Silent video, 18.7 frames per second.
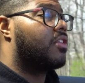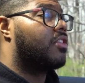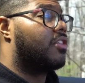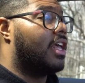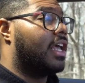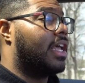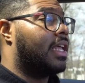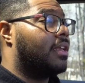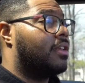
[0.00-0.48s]

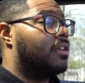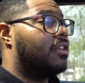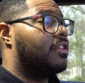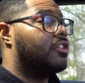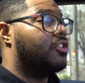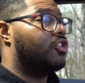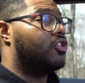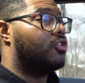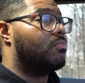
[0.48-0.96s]
then
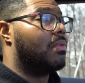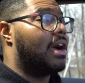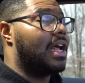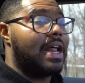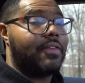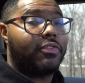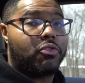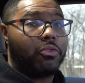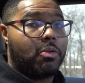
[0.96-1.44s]
you
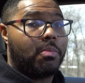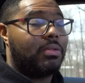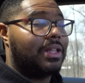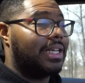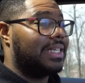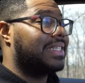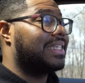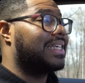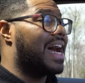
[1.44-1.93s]
might have to
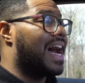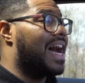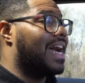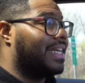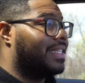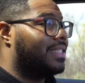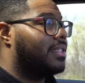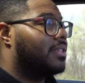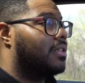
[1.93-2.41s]
replace
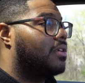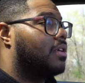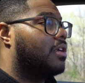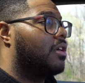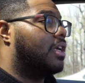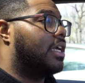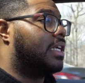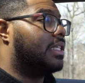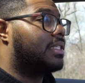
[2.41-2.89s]
guides
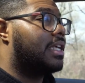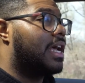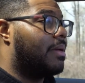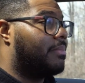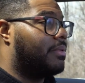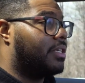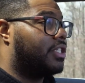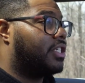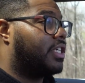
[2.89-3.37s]
and
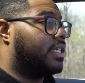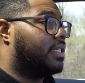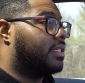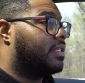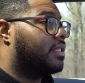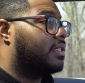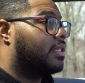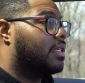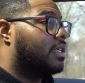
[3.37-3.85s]
timing
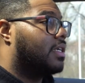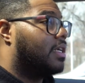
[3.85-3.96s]
chains.